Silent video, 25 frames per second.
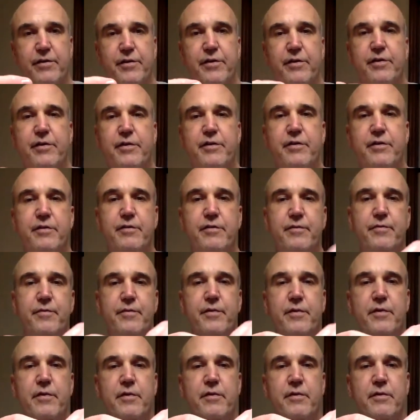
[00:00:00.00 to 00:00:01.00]

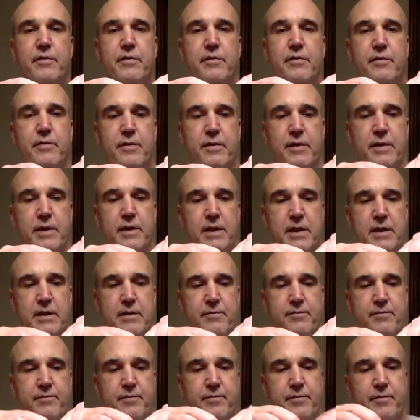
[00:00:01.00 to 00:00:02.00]

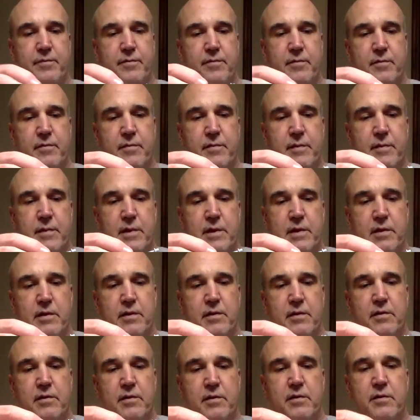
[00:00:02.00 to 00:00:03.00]

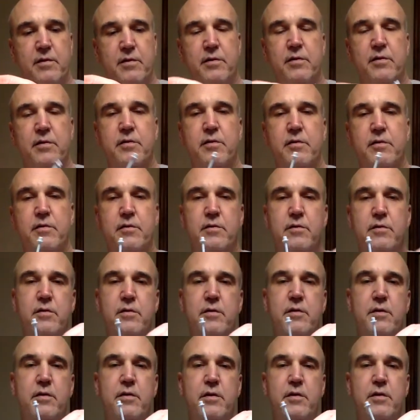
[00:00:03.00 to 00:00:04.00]

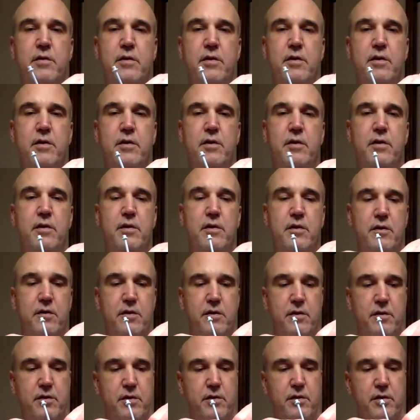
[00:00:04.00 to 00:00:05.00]

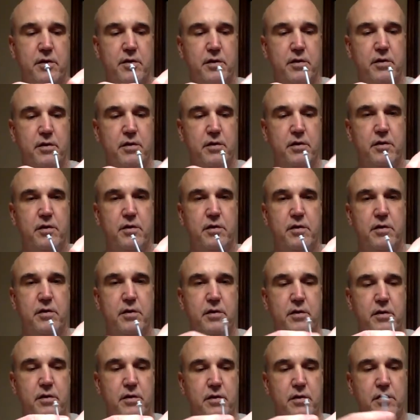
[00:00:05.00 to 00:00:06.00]

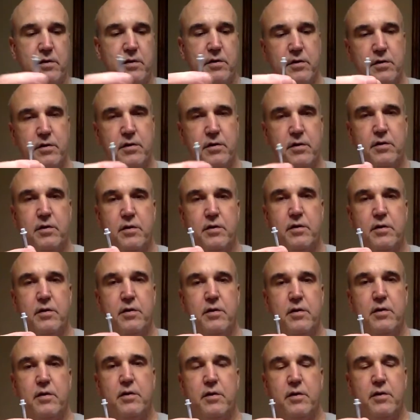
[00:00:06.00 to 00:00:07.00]

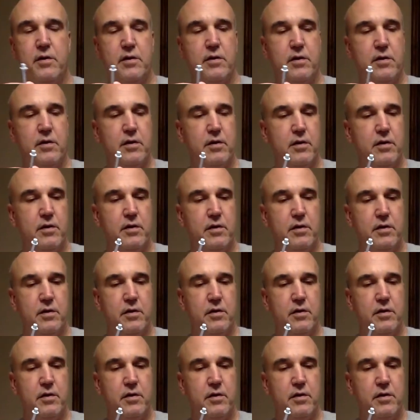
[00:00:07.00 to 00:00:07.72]
[no speech]